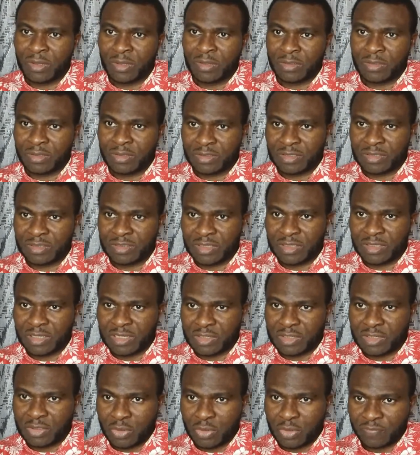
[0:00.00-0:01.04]
is
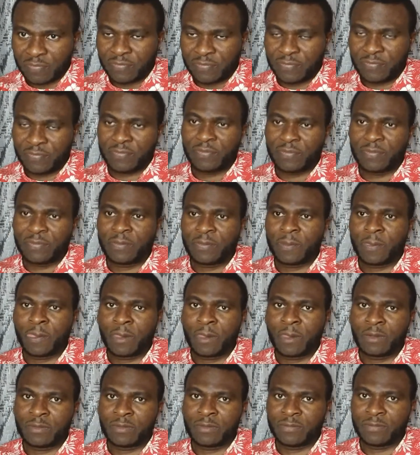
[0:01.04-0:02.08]
enough
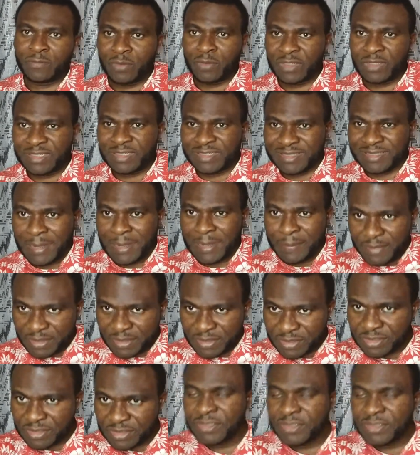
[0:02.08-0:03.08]
for this damage.